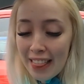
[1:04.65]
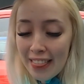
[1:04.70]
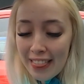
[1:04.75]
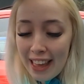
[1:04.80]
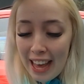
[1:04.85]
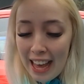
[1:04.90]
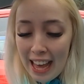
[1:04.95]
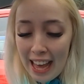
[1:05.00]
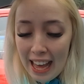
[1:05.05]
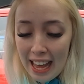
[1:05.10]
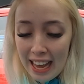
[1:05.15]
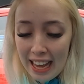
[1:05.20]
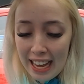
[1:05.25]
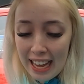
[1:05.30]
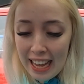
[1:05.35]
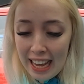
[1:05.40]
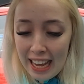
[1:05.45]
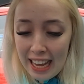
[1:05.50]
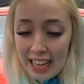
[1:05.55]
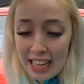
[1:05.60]
There
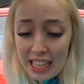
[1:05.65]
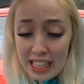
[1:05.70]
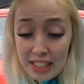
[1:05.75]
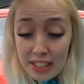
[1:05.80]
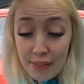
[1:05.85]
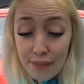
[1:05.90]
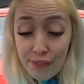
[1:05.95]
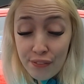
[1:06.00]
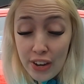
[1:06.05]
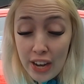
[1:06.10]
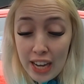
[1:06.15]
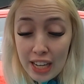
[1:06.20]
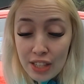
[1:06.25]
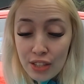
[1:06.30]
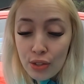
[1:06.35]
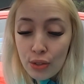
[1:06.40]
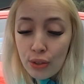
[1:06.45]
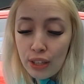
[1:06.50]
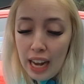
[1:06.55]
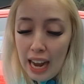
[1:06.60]
is, the
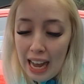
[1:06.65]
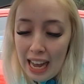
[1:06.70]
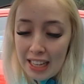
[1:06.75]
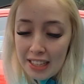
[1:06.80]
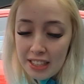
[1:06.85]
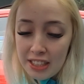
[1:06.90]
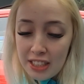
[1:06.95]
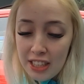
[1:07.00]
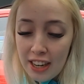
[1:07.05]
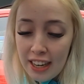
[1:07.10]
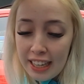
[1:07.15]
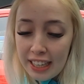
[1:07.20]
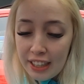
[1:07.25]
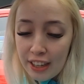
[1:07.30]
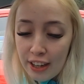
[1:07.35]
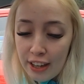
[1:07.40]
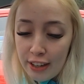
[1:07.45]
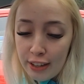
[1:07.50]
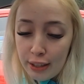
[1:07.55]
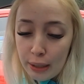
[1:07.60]
first order has a Diet
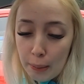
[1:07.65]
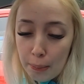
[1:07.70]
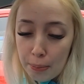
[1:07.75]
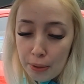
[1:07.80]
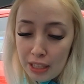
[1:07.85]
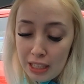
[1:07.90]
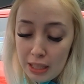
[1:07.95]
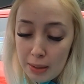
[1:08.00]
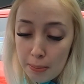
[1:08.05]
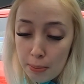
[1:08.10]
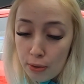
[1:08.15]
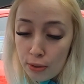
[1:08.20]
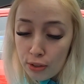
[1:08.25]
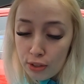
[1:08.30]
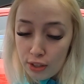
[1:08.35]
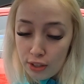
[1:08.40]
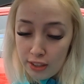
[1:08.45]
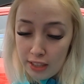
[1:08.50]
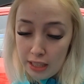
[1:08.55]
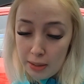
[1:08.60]
Coke, British
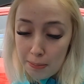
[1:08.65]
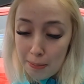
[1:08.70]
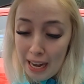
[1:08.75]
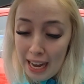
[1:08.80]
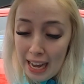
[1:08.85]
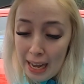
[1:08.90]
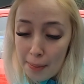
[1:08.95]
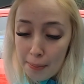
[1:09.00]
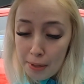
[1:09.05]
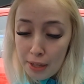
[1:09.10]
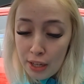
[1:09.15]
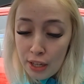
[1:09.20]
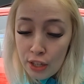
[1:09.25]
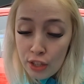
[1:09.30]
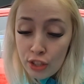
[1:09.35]
Port Sausage Bap,